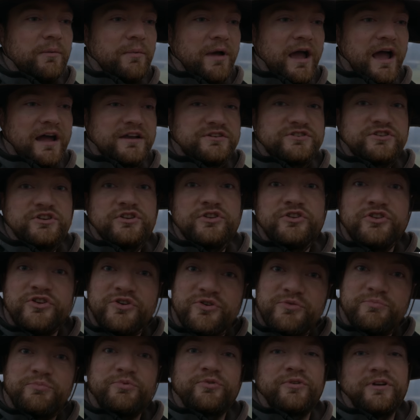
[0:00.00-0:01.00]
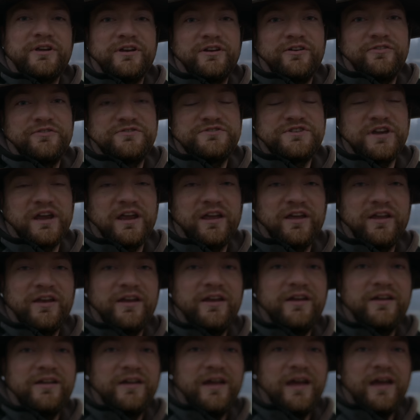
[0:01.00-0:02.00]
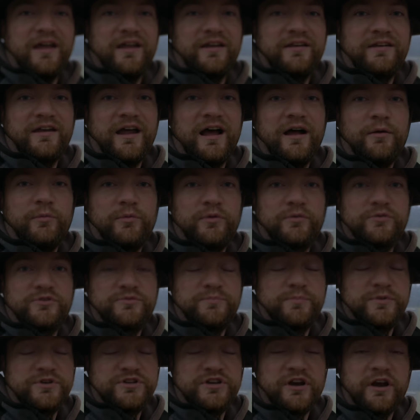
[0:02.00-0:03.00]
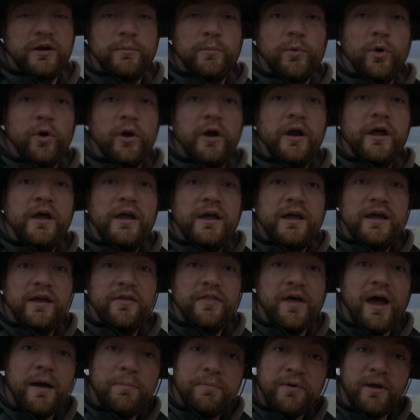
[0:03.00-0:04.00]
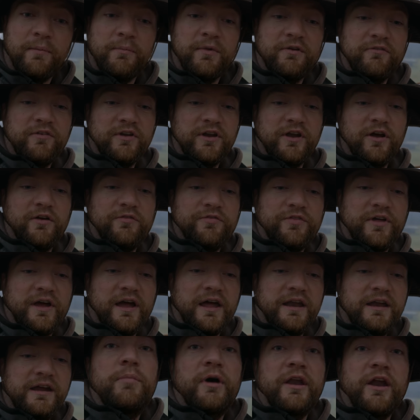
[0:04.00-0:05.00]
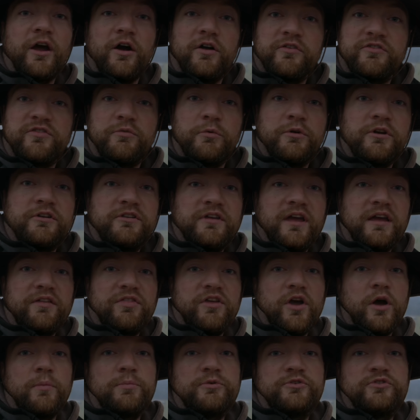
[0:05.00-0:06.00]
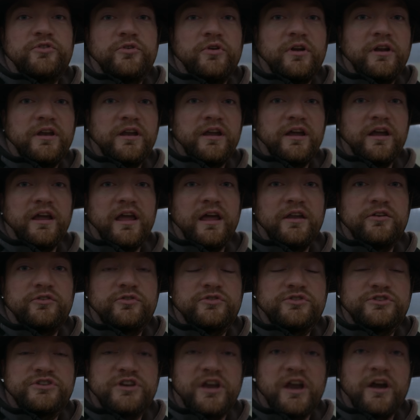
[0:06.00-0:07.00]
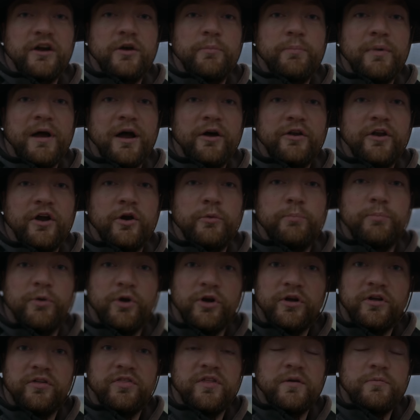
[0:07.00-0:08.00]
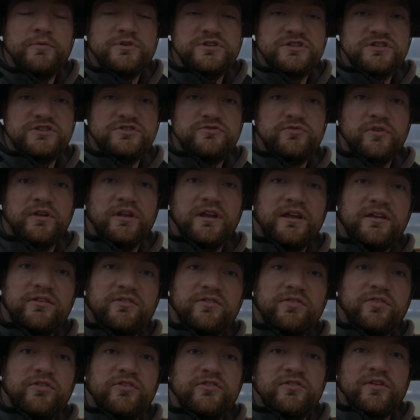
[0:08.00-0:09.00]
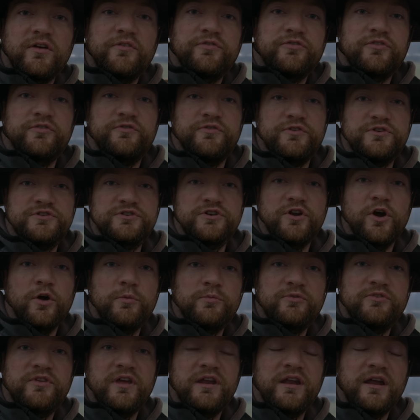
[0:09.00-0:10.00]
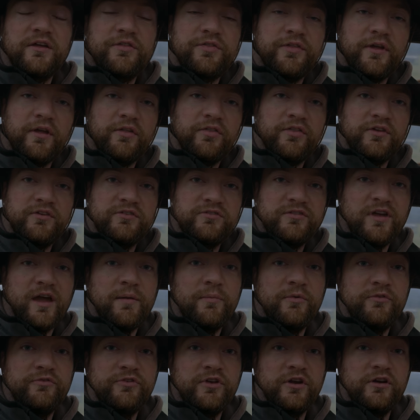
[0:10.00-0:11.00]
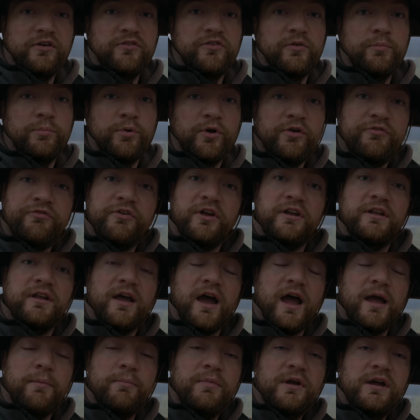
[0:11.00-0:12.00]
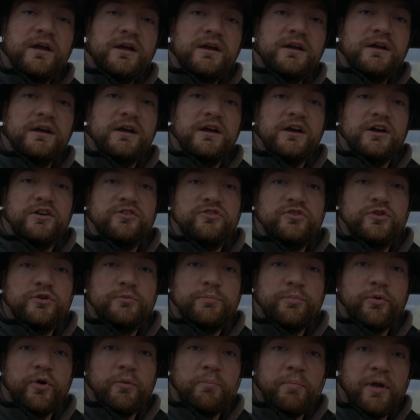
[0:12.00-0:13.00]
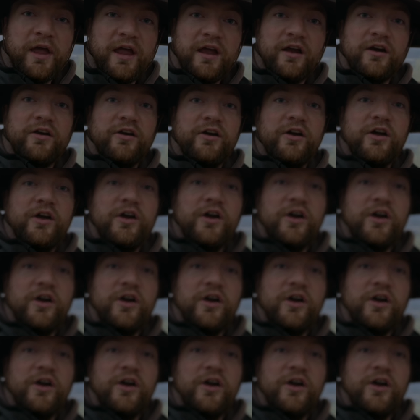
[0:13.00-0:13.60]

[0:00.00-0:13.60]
hatch a new breed of chicken, and I will be sharing more in the upcoming video of that. But I also want to take the opportunity again to share about our book that we just released, The Self-Sufficient Homestead. I think this time of year is a perfect time to prepare